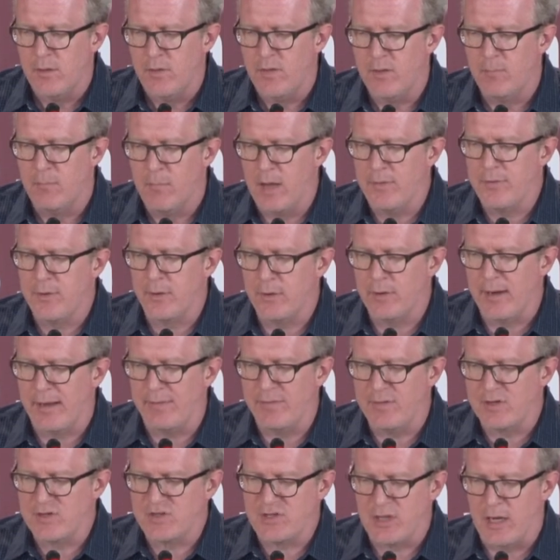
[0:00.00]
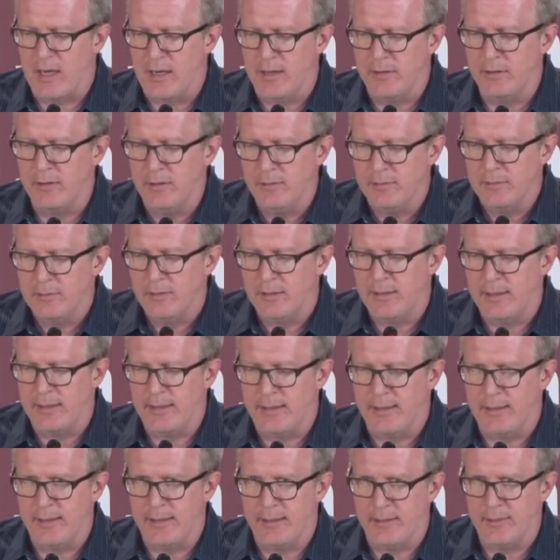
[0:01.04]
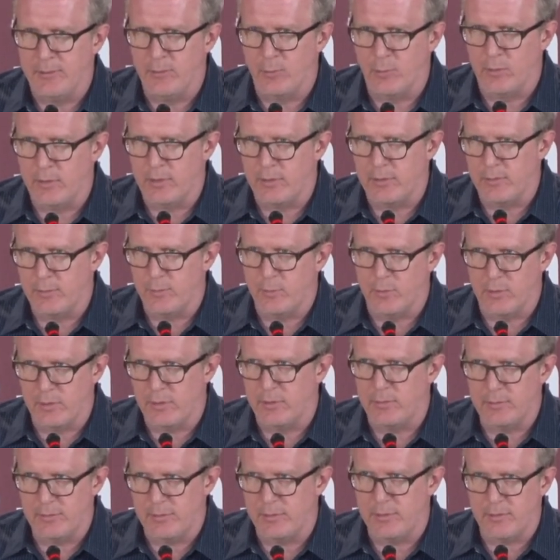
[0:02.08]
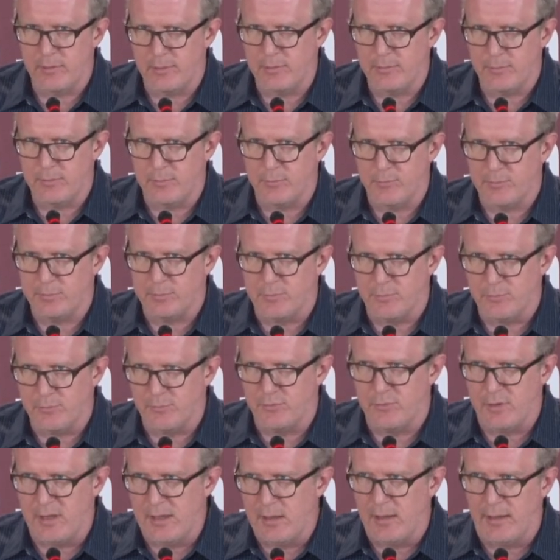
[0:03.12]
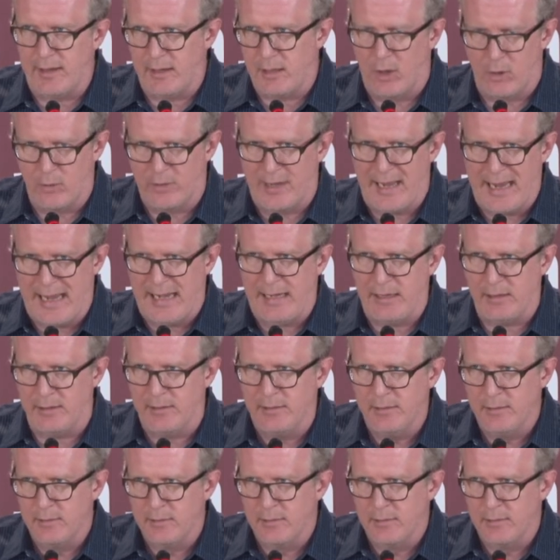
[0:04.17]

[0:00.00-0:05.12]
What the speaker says: mother and the son were dealing cocaine.